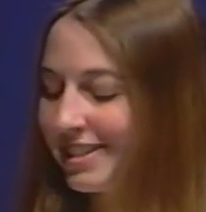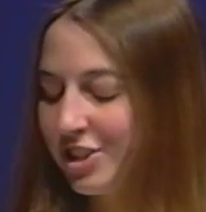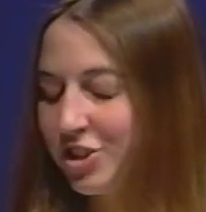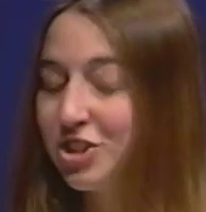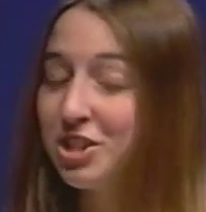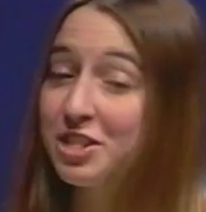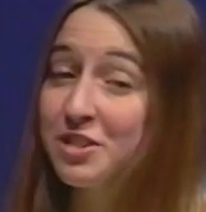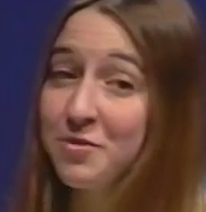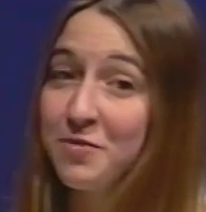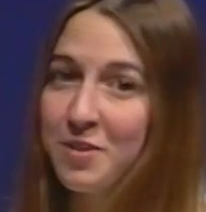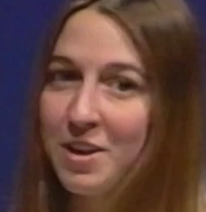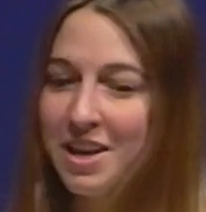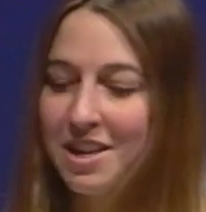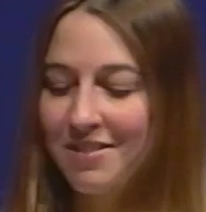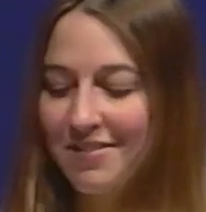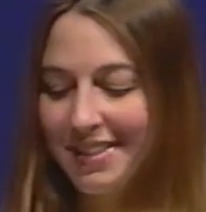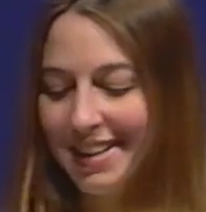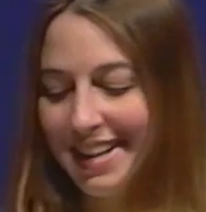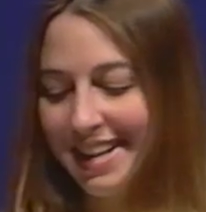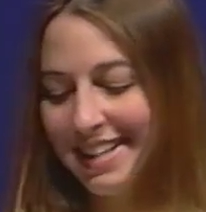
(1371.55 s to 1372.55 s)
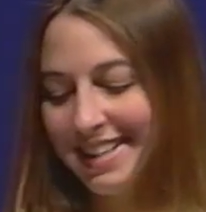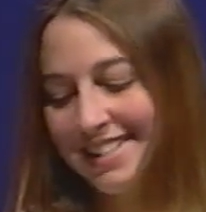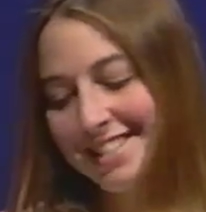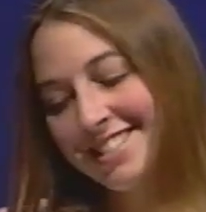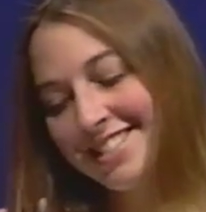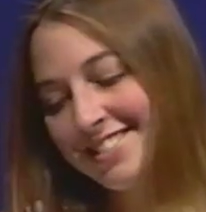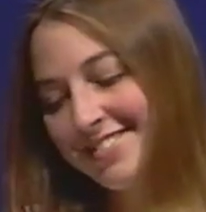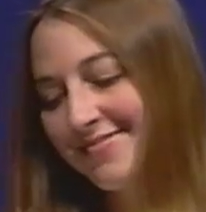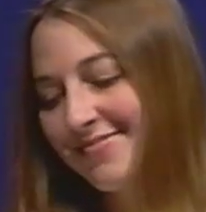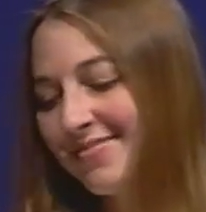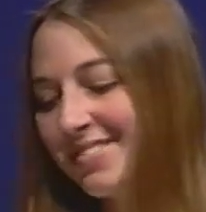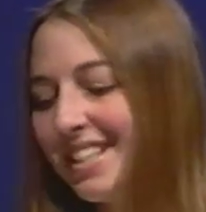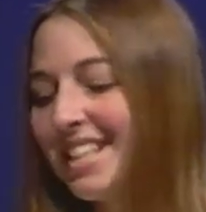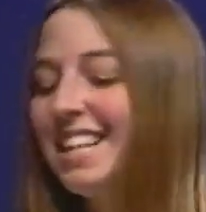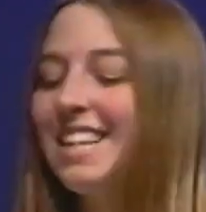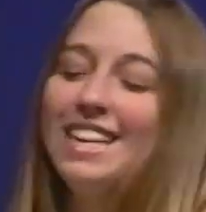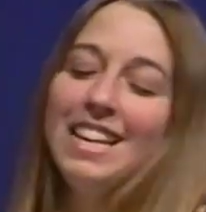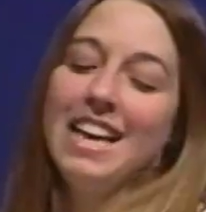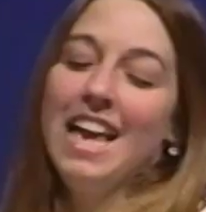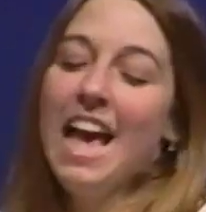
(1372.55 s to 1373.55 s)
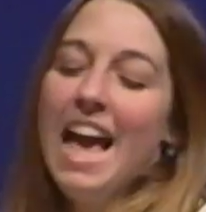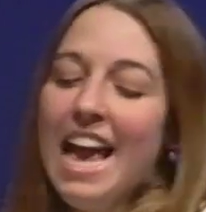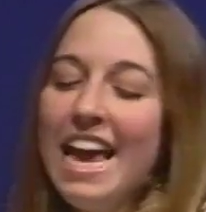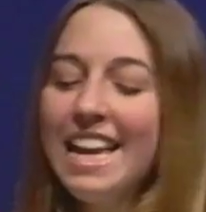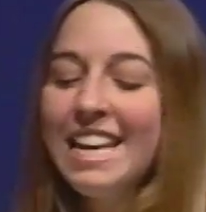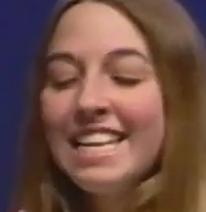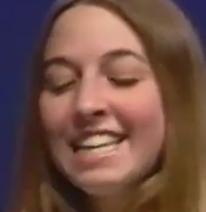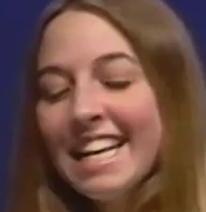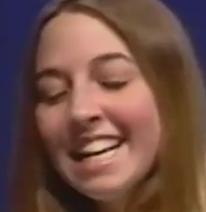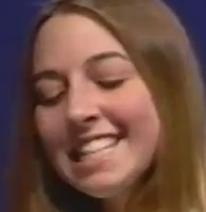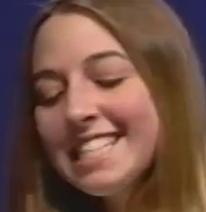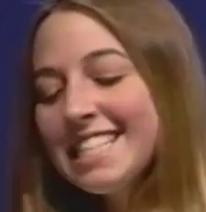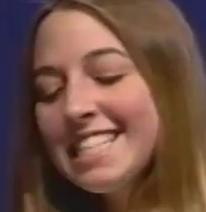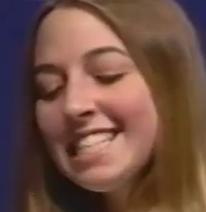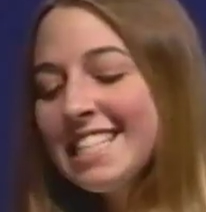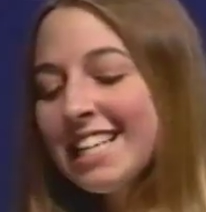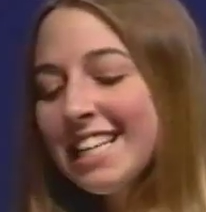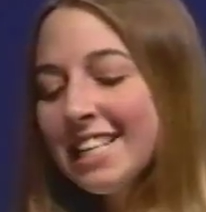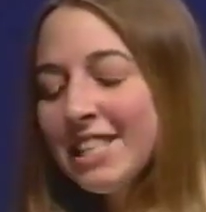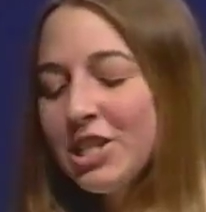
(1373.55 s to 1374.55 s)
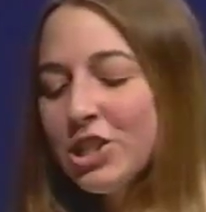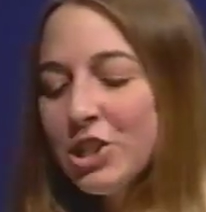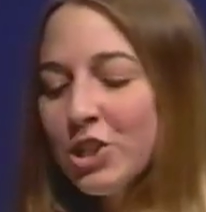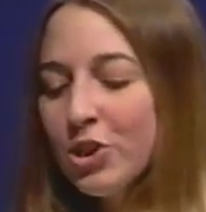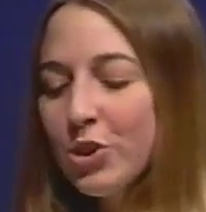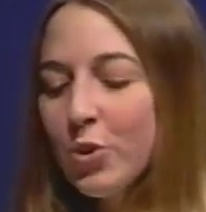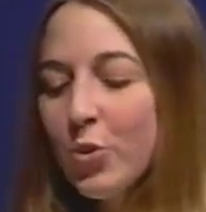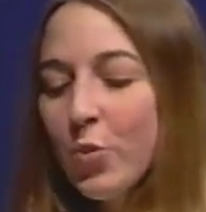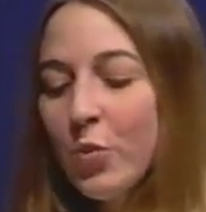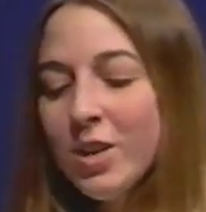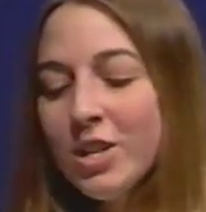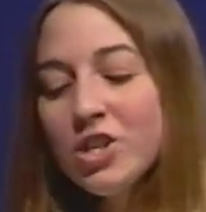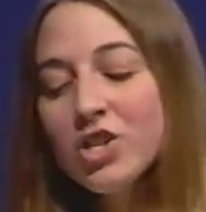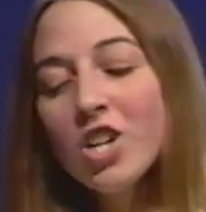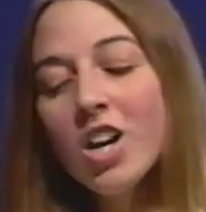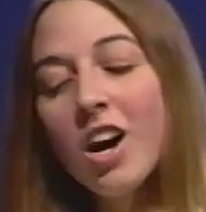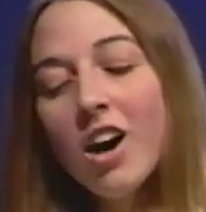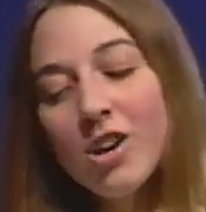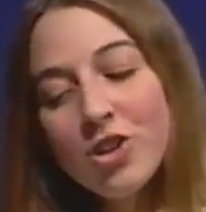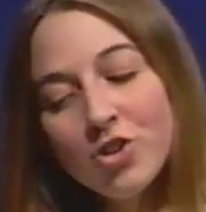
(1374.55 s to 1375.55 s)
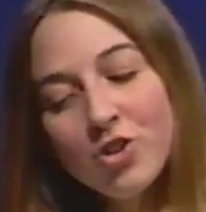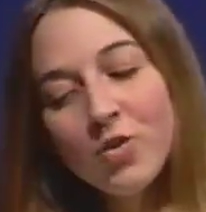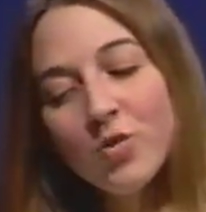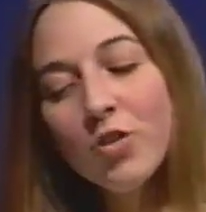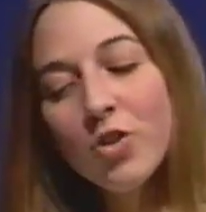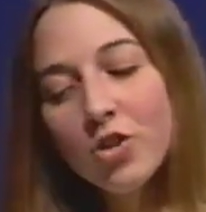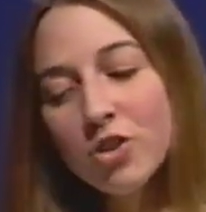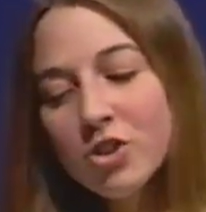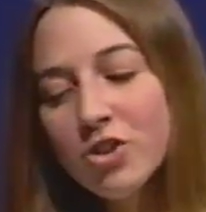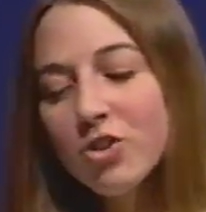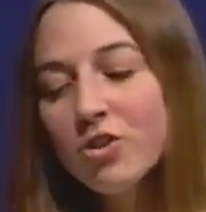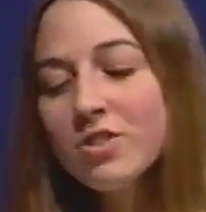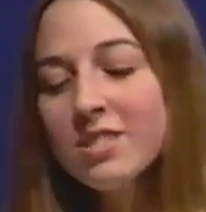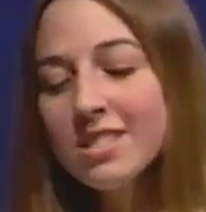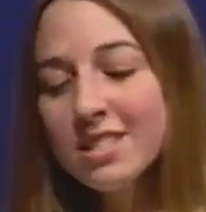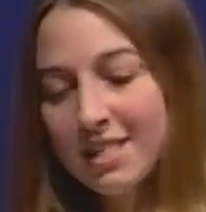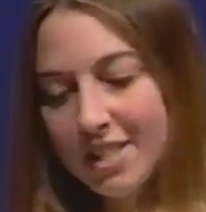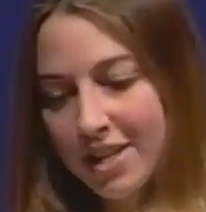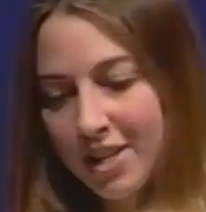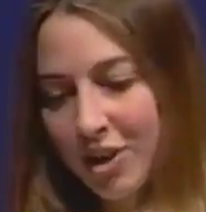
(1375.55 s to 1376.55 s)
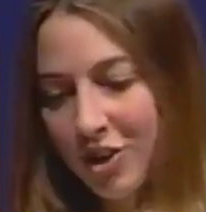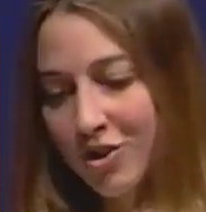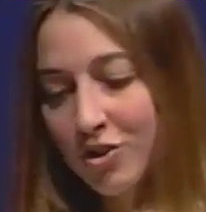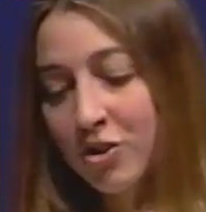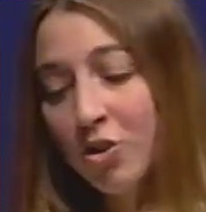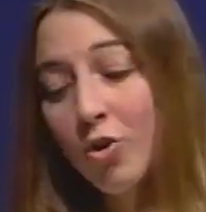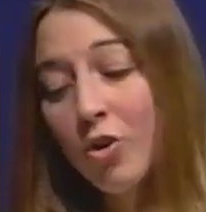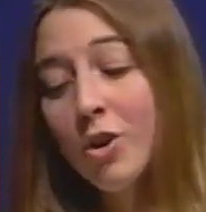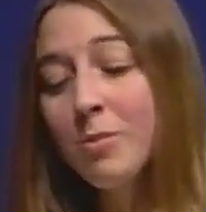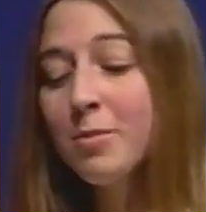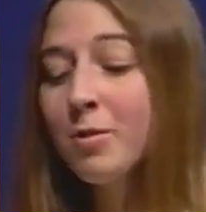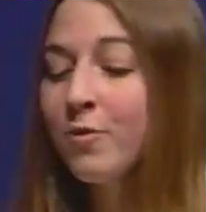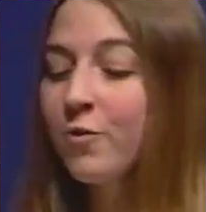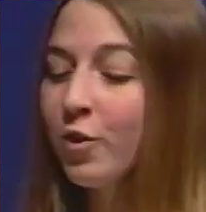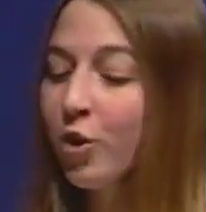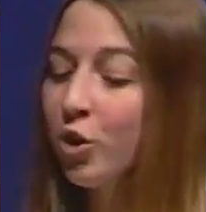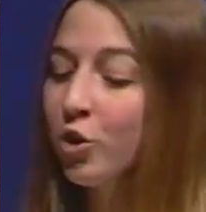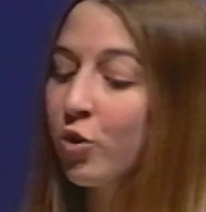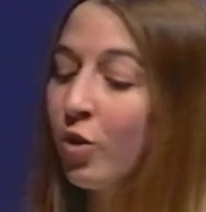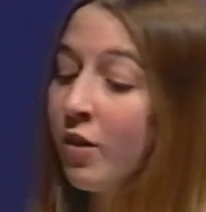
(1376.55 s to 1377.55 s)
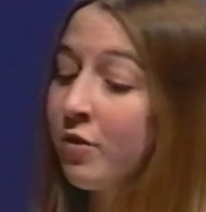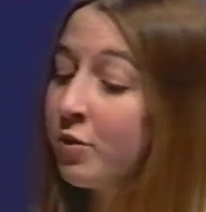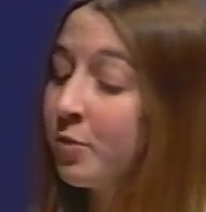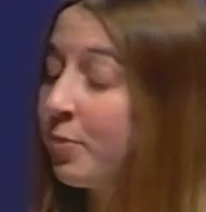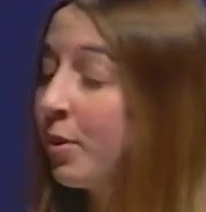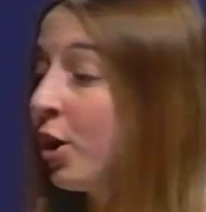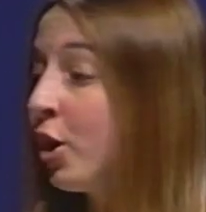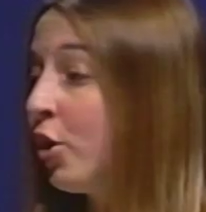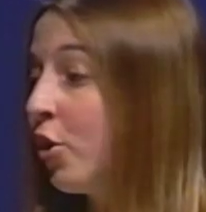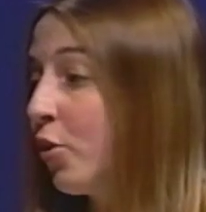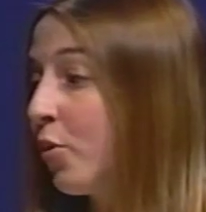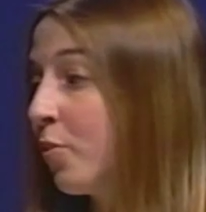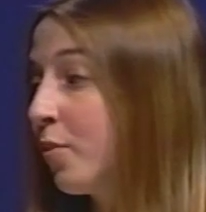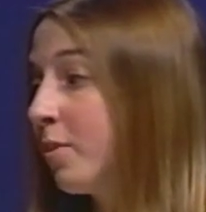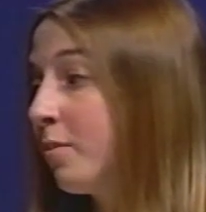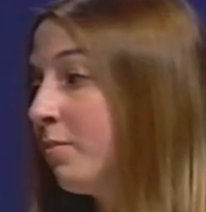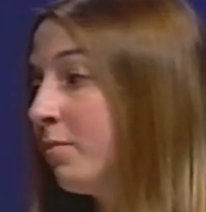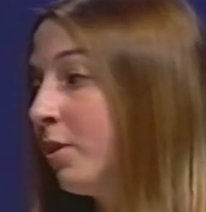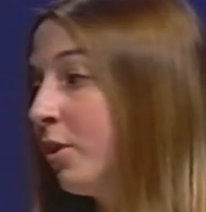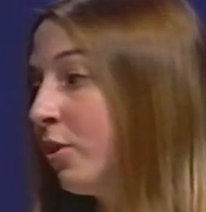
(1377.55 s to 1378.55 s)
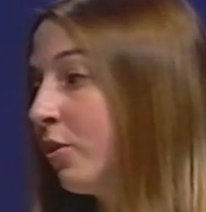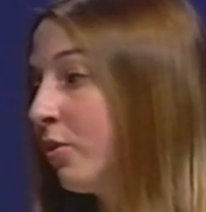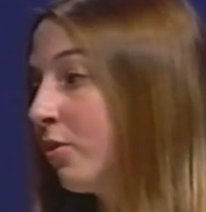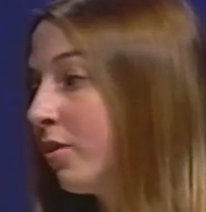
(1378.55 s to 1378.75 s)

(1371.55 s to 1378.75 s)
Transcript: She's a fan of that. In 1992, which controversial singer tore up a photo of the Pope Bo.